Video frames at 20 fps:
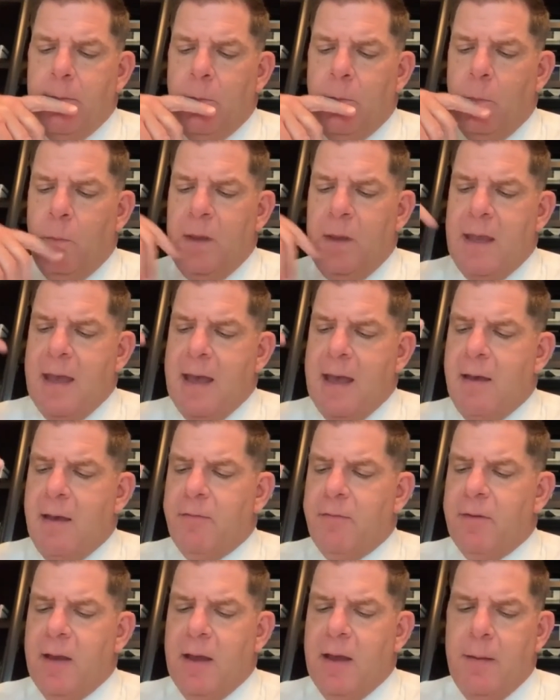We have,
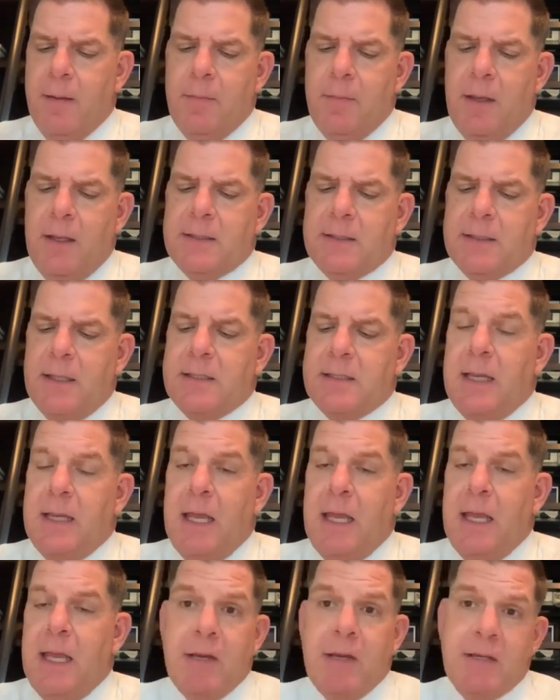it's an
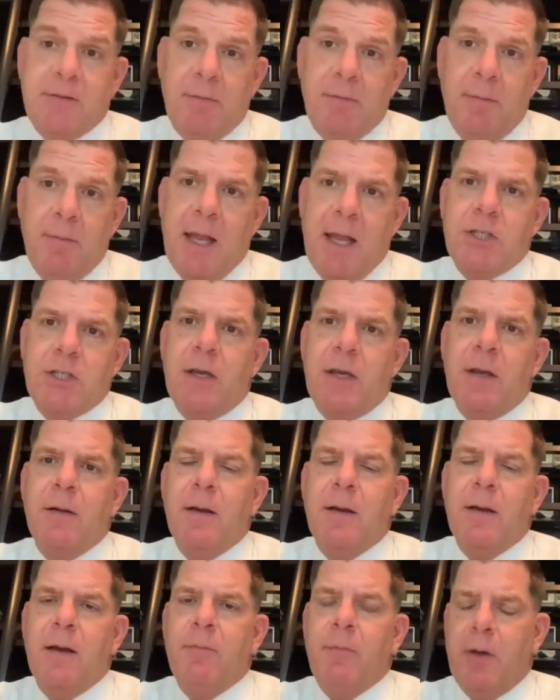increase from last year,
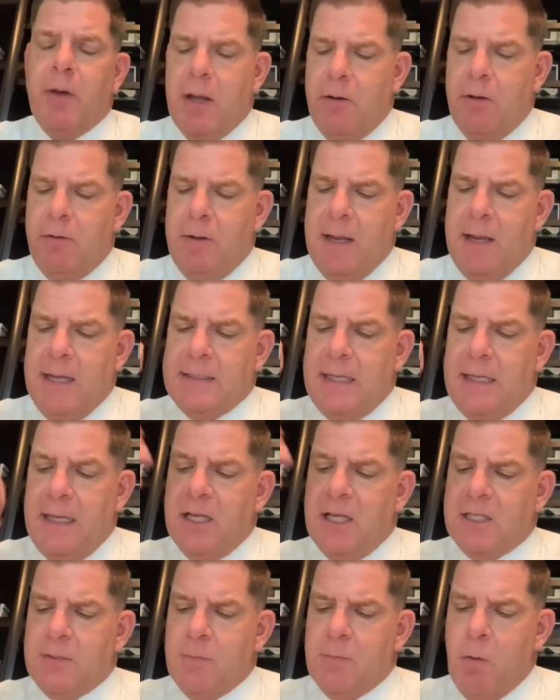about 119
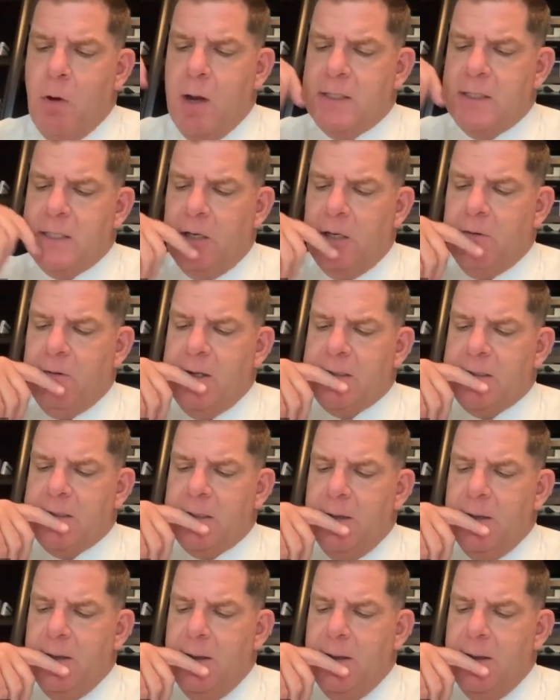is a modest increase.